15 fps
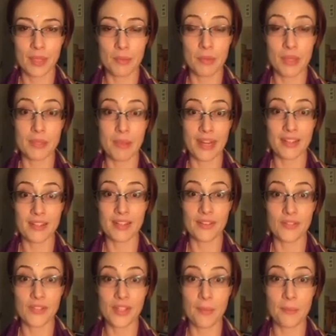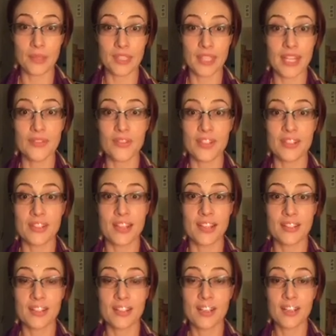perspectives and beliefs
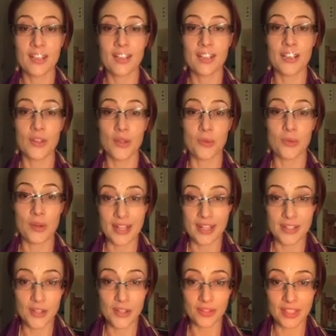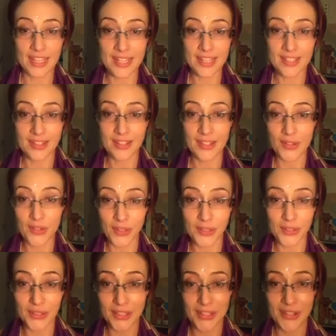that you're ready to release and that no
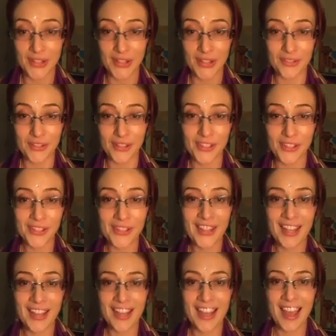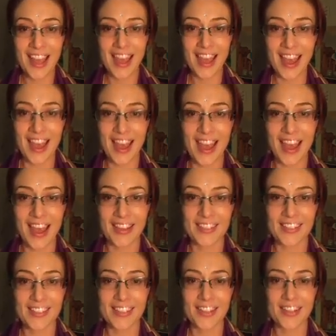longer serve you.
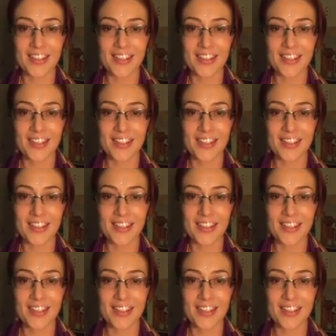And